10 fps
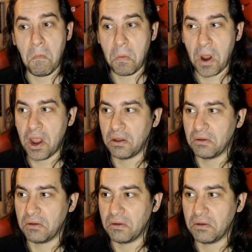Okay.
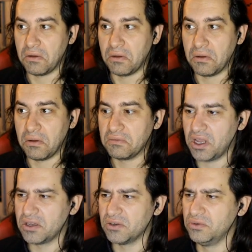
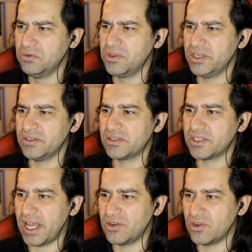Ooh, there's a
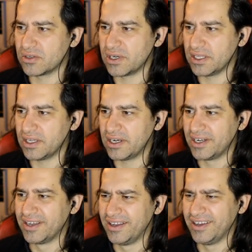sad dog right there.
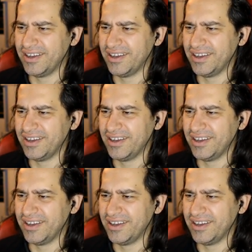